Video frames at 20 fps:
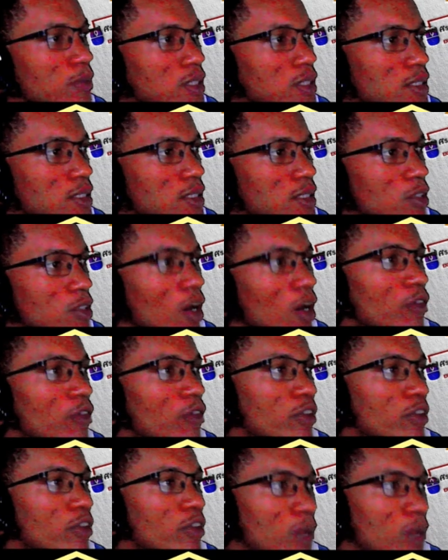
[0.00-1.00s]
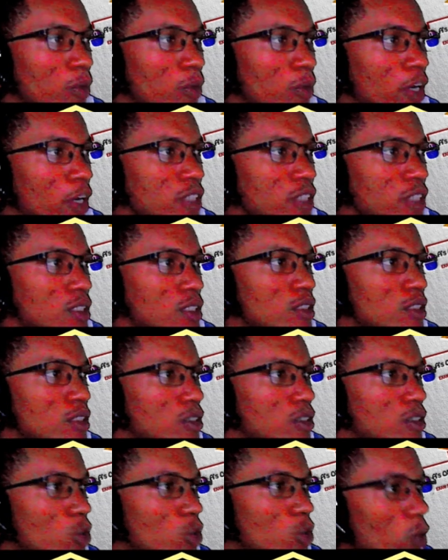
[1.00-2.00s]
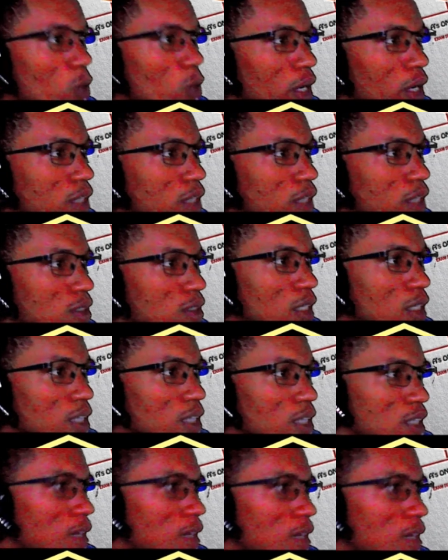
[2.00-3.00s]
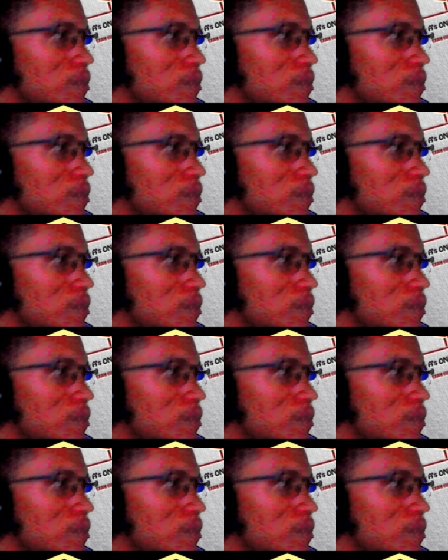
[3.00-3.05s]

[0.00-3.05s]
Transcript: You have to memorize this going into the exam.